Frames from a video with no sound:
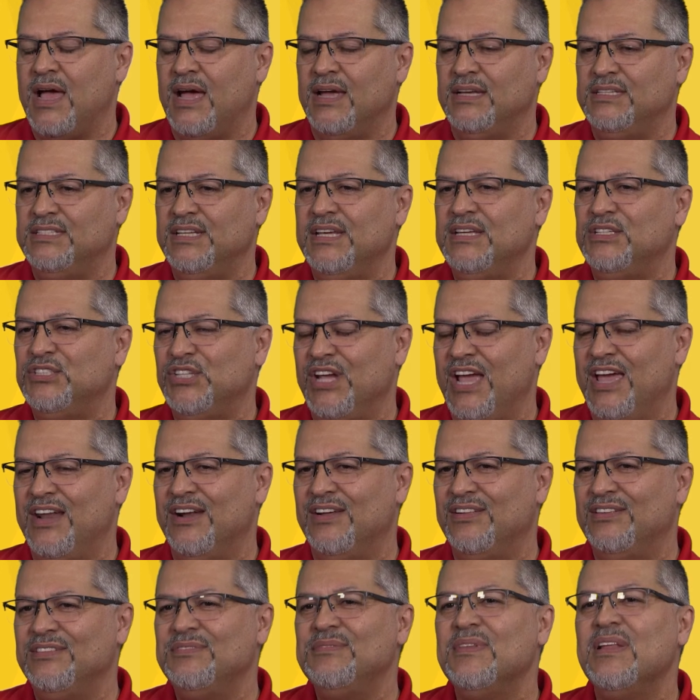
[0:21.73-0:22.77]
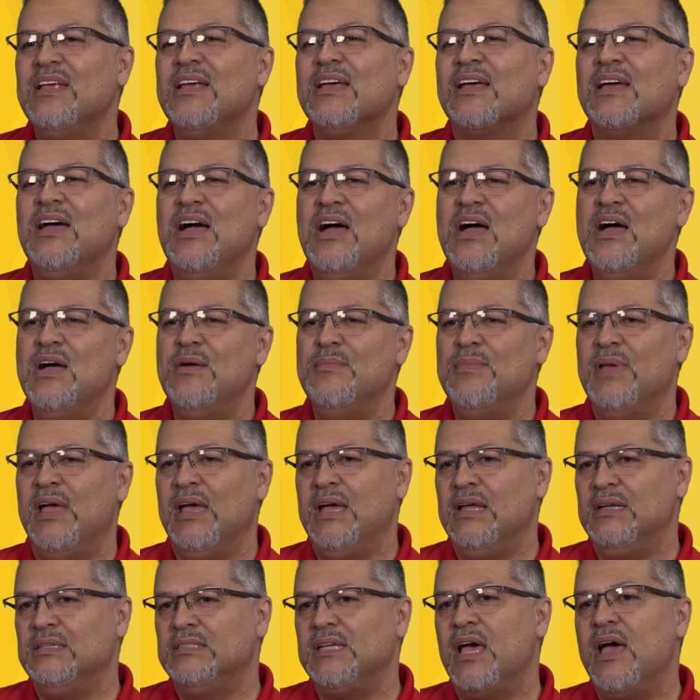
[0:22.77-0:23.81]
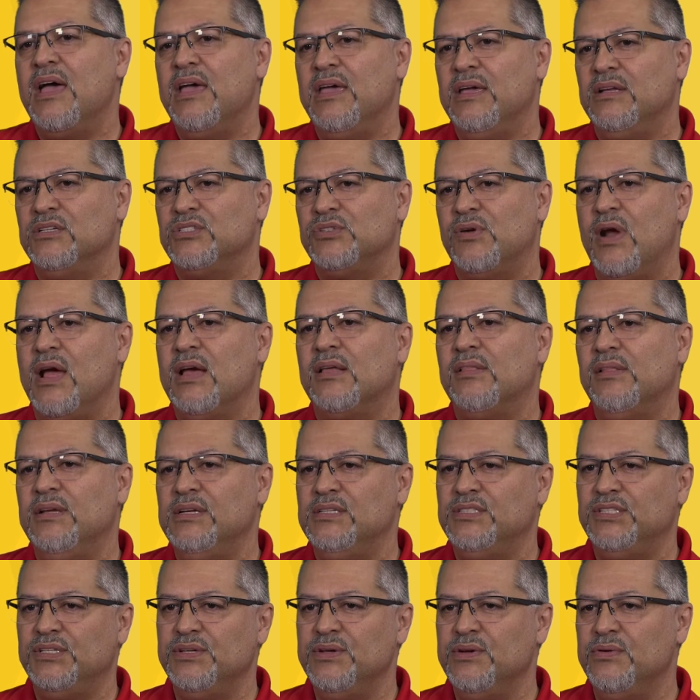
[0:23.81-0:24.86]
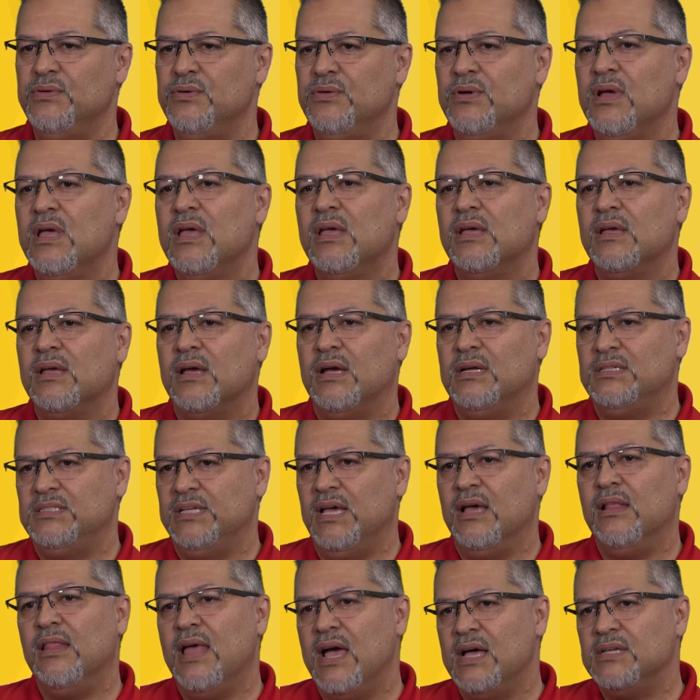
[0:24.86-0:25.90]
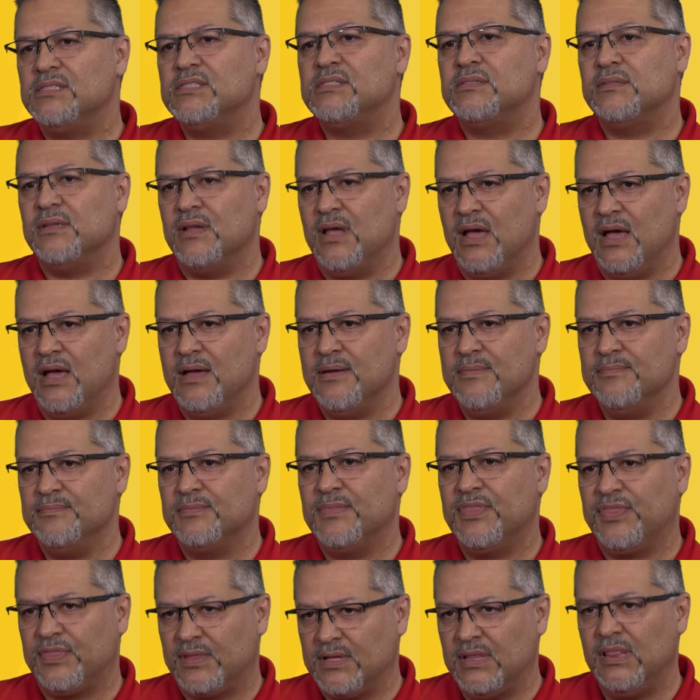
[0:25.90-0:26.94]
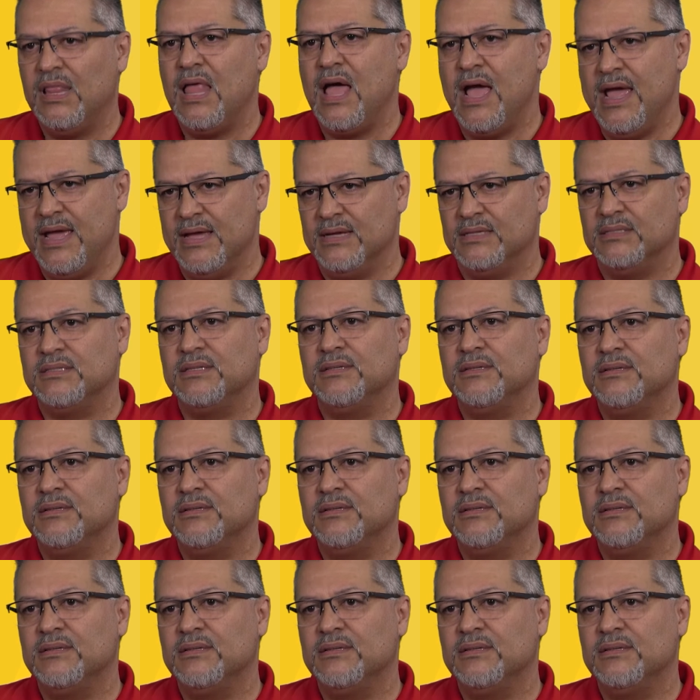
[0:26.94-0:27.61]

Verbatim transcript: HID channel um, and tying directly to a TLS um, client.